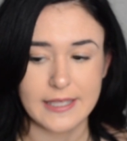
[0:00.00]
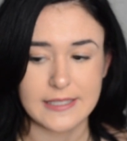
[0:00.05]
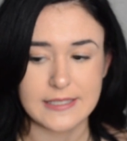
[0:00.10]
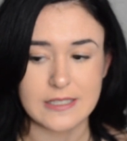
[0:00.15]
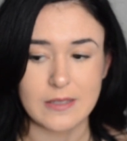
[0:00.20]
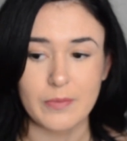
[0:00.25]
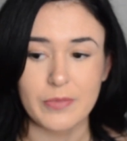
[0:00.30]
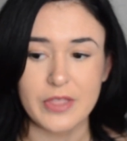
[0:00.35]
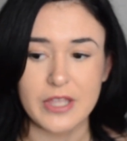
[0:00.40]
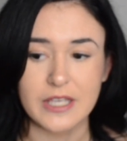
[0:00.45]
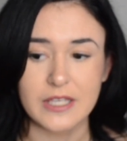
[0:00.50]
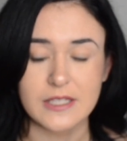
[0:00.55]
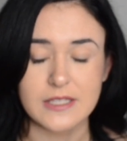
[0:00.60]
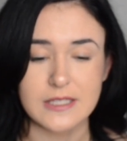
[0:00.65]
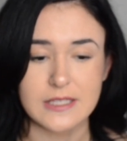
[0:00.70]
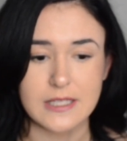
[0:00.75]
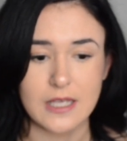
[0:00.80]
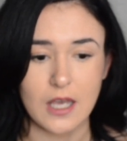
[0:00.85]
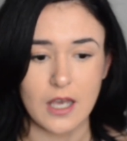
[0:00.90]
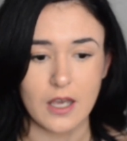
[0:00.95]
Some things
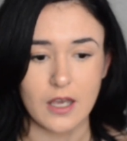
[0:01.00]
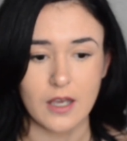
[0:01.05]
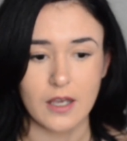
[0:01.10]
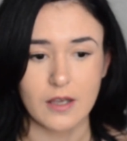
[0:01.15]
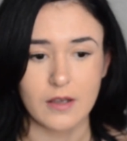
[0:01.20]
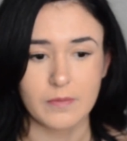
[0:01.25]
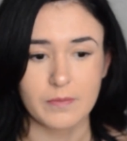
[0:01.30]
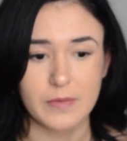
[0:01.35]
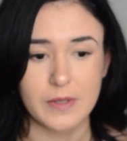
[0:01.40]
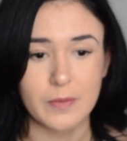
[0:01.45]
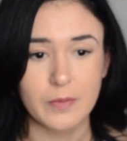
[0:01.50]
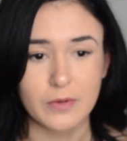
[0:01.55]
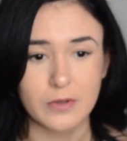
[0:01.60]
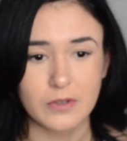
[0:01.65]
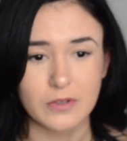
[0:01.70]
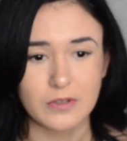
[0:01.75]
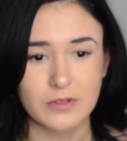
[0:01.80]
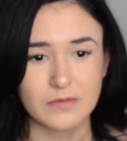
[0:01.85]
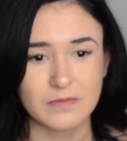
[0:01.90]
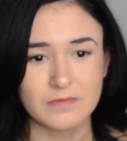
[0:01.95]
uh,
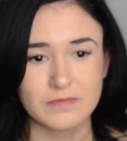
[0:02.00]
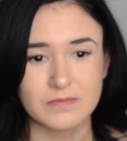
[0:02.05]
people,